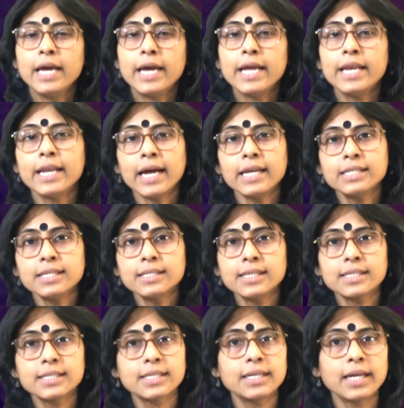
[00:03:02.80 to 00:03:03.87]
In
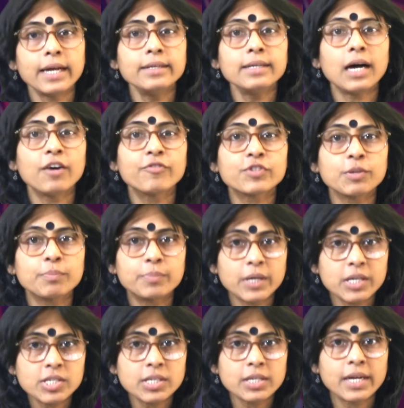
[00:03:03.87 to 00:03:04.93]
1969, after
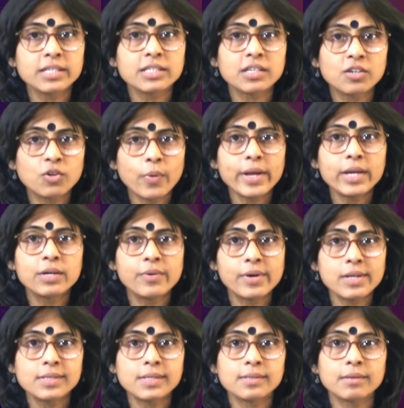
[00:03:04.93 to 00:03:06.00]
pressure and growing
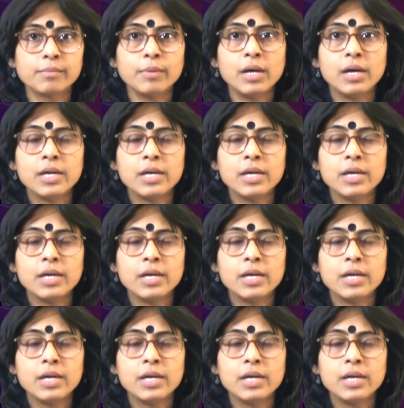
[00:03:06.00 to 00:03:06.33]
criticism,